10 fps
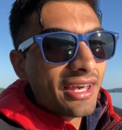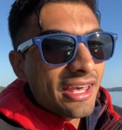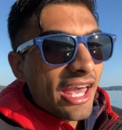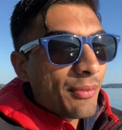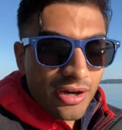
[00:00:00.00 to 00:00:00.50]

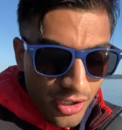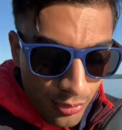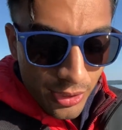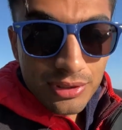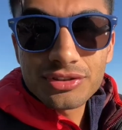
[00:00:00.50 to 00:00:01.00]
And we got to
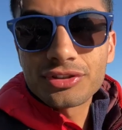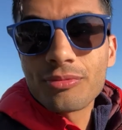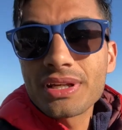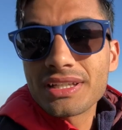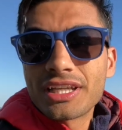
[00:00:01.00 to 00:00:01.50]
work with so
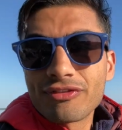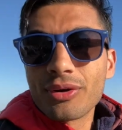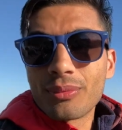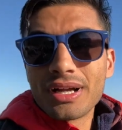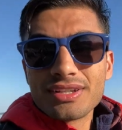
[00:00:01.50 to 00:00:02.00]
many different
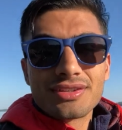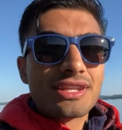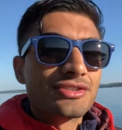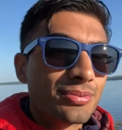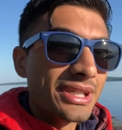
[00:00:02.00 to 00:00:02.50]
ones
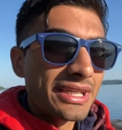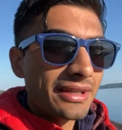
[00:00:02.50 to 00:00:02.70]
this week.